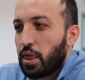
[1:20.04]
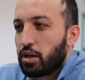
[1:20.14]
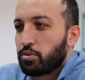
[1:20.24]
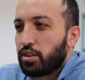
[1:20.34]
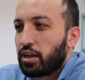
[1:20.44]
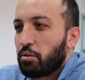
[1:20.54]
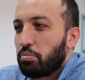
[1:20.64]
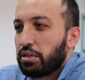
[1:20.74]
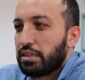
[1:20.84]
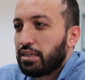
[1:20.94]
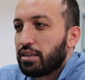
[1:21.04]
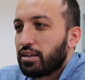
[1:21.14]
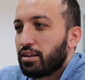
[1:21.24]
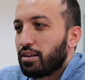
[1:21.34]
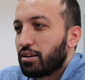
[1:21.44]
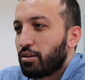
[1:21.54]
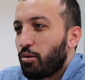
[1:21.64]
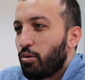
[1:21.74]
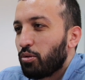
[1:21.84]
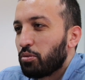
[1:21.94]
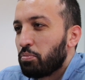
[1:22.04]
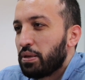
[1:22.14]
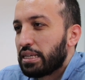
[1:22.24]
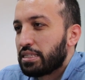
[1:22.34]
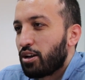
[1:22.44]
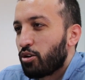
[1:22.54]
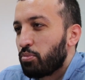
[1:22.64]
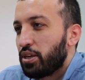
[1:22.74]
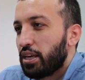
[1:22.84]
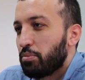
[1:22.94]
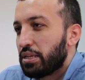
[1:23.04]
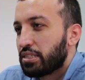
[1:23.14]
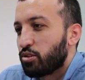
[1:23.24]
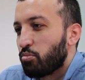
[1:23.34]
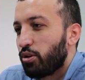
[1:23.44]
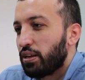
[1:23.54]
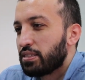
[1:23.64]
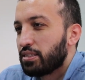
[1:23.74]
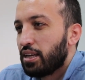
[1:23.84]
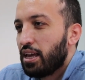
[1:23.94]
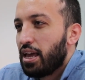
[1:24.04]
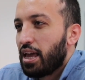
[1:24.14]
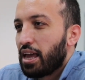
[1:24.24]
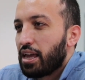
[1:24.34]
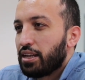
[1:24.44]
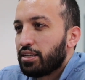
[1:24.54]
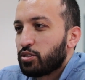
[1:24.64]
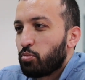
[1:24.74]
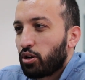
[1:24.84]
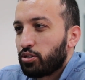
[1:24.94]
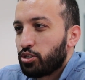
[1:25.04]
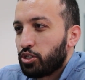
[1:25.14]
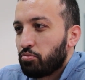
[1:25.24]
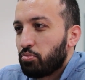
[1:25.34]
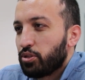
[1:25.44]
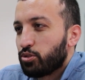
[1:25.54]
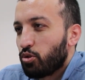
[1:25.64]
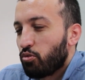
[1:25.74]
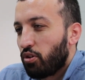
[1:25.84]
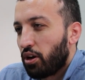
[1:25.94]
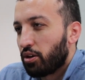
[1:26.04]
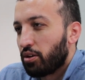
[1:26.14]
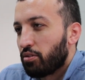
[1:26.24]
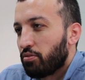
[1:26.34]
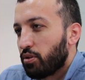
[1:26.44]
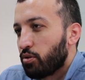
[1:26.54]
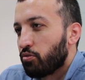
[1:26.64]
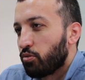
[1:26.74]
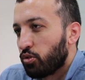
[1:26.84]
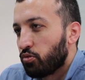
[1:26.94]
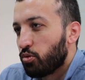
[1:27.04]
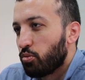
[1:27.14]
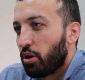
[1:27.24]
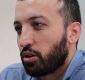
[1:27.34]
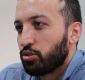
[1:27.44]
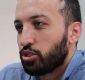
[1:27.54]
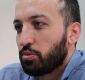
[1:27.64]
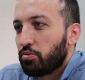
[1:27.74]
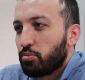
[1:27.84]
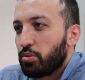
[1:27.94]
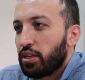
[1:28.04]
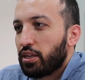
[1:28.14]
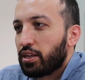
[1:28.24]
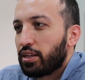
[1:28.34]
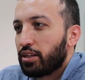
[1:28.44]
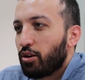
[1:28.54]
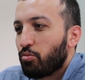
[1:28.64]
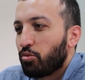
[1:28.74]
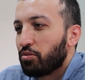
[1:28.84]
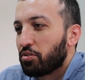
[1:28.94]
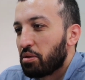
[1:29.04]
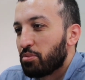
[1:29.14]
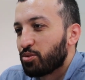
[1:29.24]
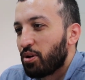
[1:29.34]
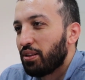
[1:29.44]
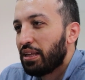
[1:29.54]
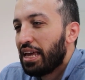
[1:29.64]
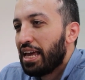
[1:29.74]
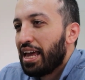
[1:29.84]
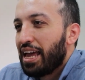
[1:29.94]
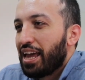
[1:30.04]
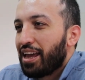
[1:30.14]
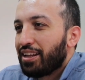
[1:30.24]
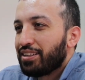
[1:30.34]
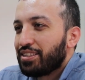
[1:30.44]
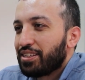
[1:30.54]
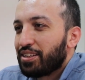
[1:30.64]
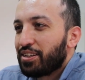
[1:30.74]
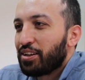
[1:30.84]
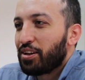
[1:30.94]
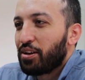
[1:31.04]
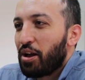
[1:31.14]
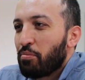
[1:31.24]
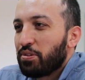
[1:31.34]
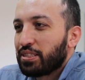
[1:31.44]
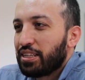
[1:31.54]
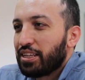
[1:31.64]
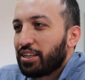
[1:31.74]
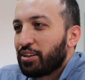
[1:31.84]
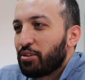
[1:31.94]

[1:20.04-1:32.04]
with a company called RPA, Pix Robotics, and this partnership been so far a very fruitful partnership for me and hopefully for them as well. And obviously,